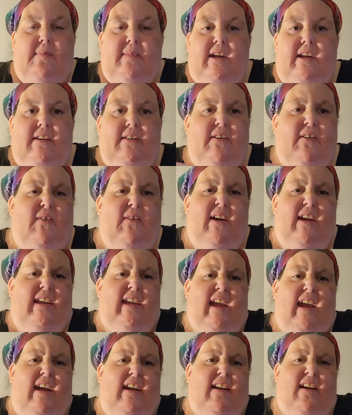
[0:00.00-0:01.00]
and I'm like no I
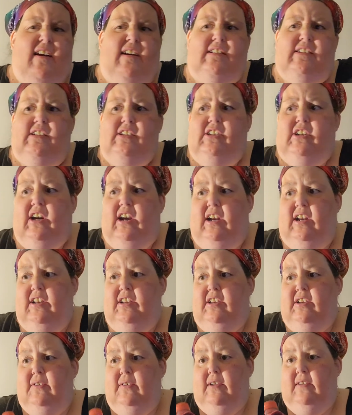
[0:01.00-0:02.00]
can't concentrate
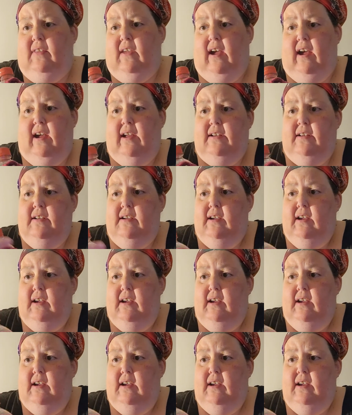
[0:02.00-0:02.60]
in doing that